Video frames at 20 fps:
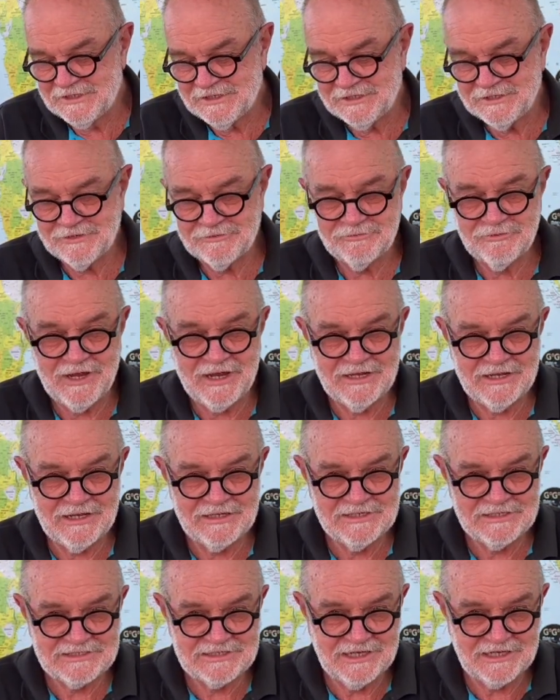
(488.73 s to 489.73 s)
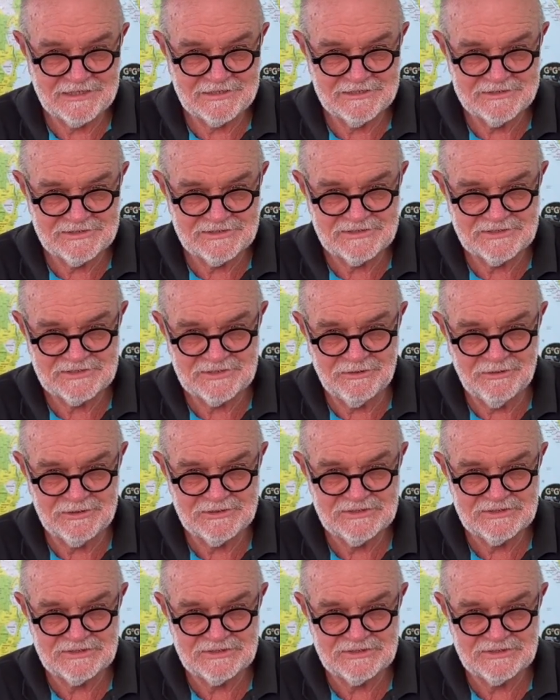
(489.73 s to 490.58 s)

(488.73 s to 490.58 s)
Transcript: radar detectors and so on.